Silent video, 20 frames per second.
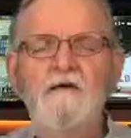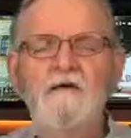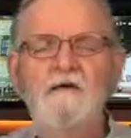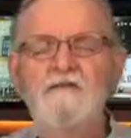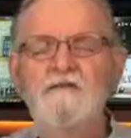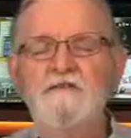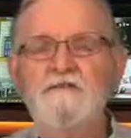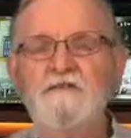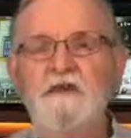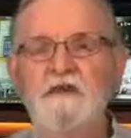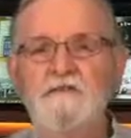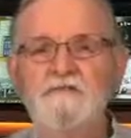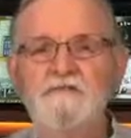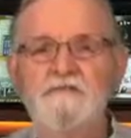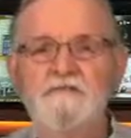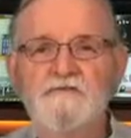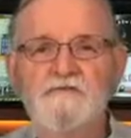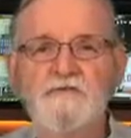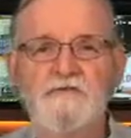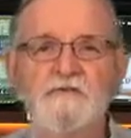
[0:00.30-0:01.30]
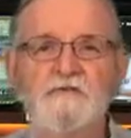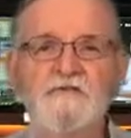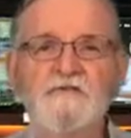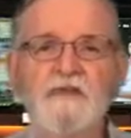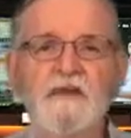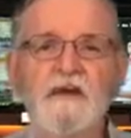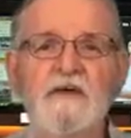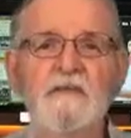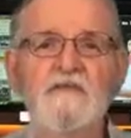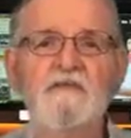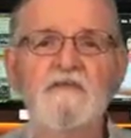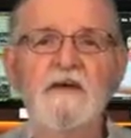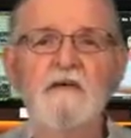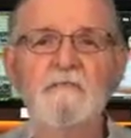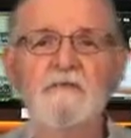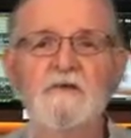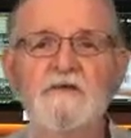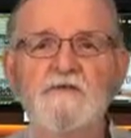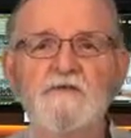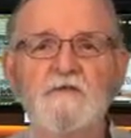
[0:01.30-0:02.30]
This is Kelso Sturgeon. Thank you very
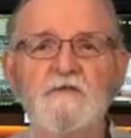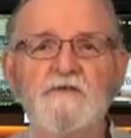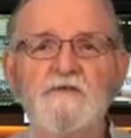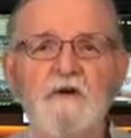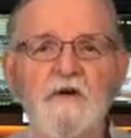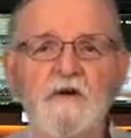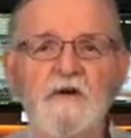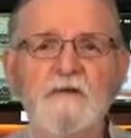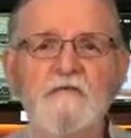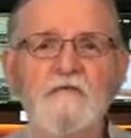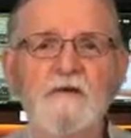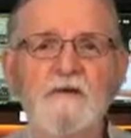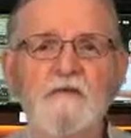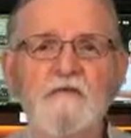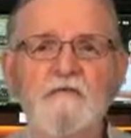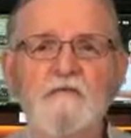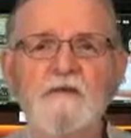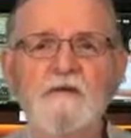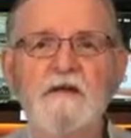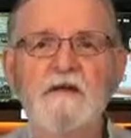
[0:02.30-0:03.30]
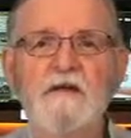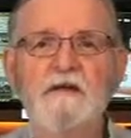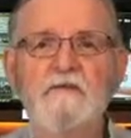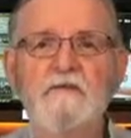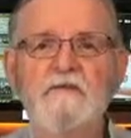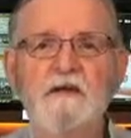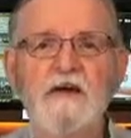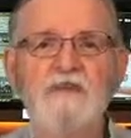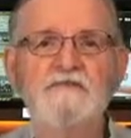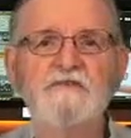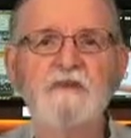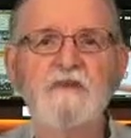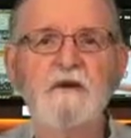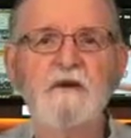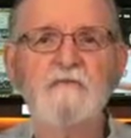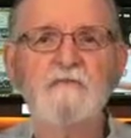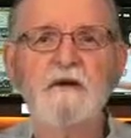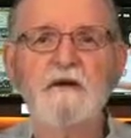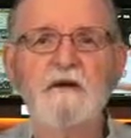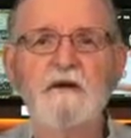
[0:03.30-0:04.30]
much for joining me for another session
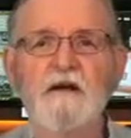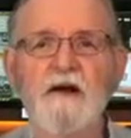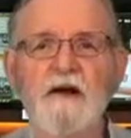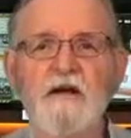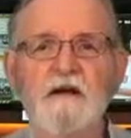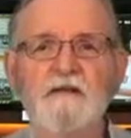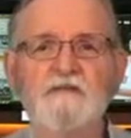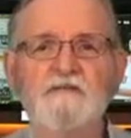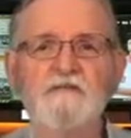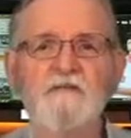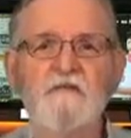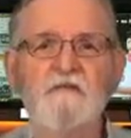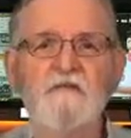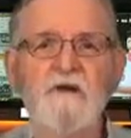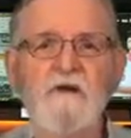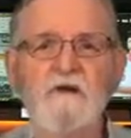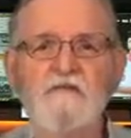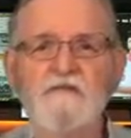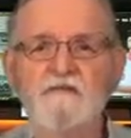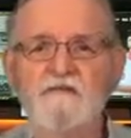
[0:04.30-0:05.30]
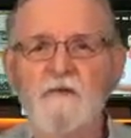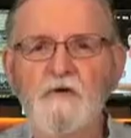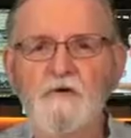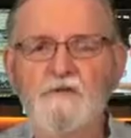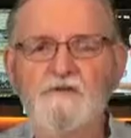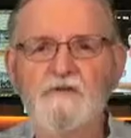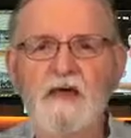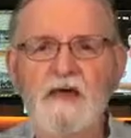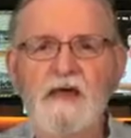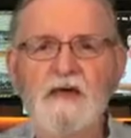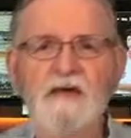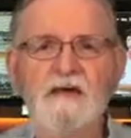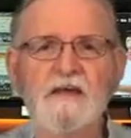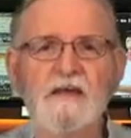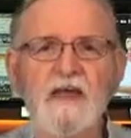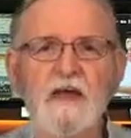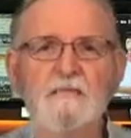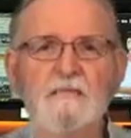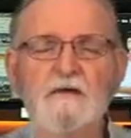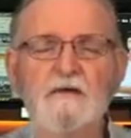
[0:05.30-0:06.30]
at my College of Advanced Sports
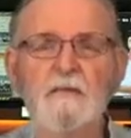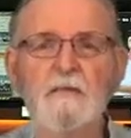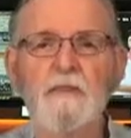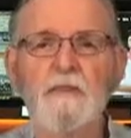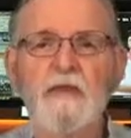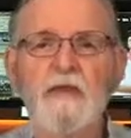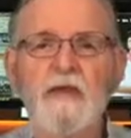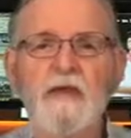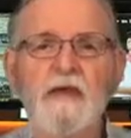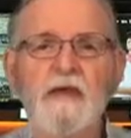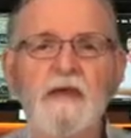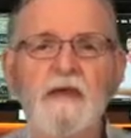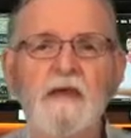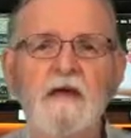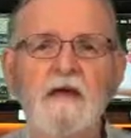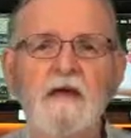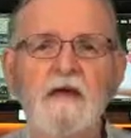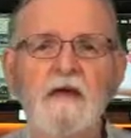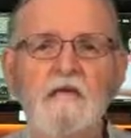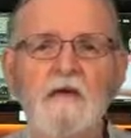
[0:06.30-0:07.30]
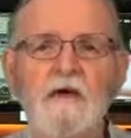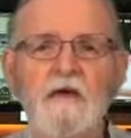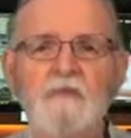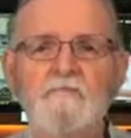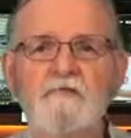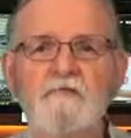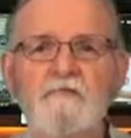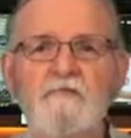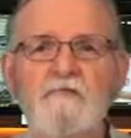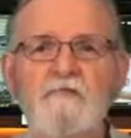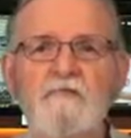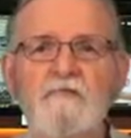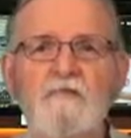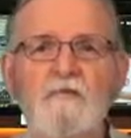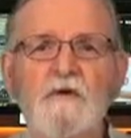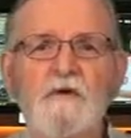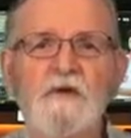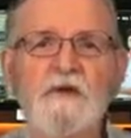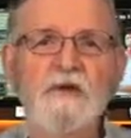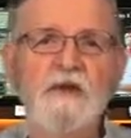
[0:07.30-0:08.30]
Handicapping. Going to review the
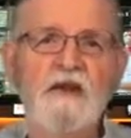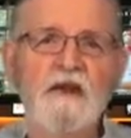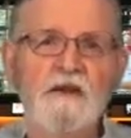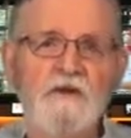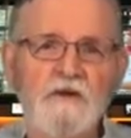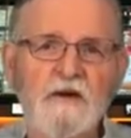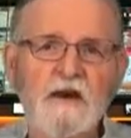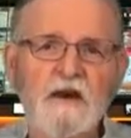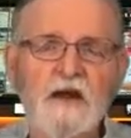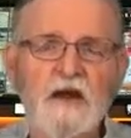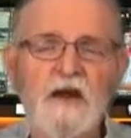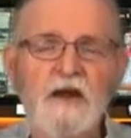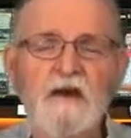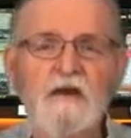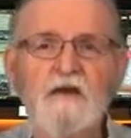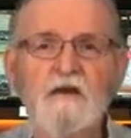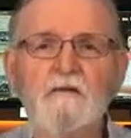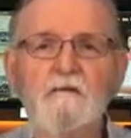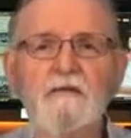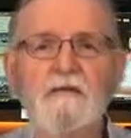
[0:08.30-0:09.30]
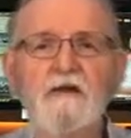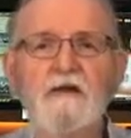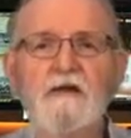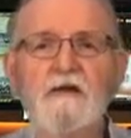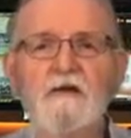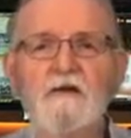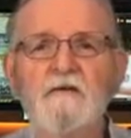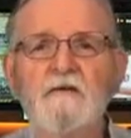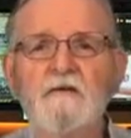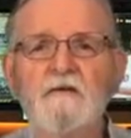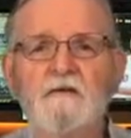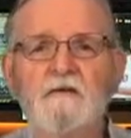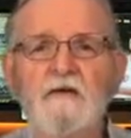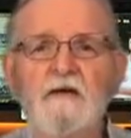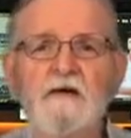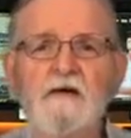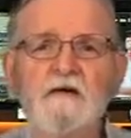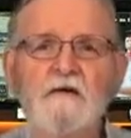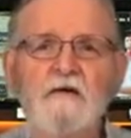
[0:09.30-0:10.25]
weekend, look ahead a little bit here, and